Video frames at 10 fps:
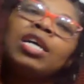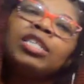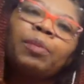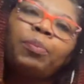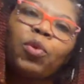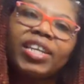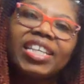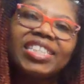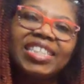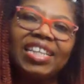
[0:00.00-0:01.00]

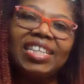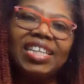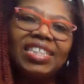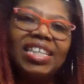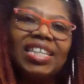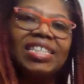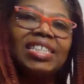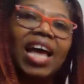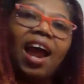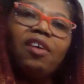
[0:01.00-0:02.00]
Supporting
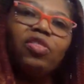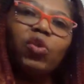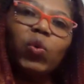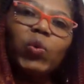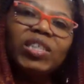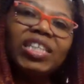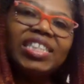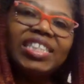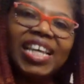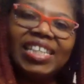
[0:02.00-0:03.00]
sentences are those
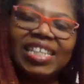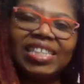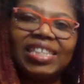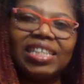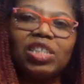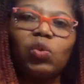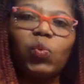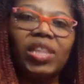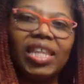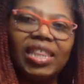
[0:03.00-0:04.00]
sentences
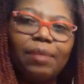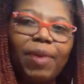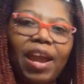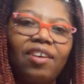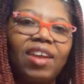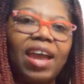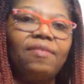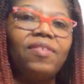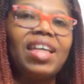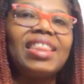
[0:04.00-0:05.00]
within the paragraph
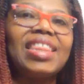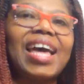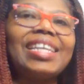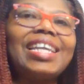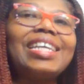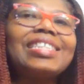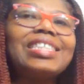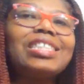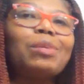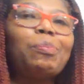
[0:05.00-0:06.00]
that
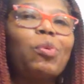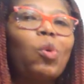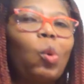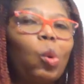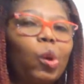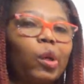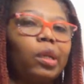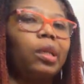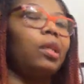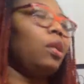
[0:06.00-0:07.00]
support
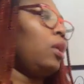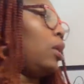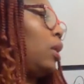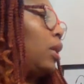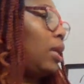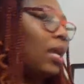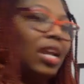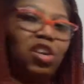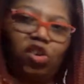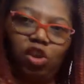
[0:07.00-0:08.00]

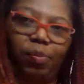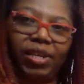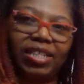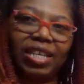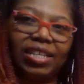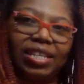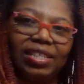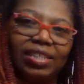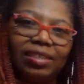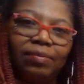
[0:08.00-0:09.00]
your topic
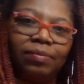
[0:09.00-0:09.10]
sentence.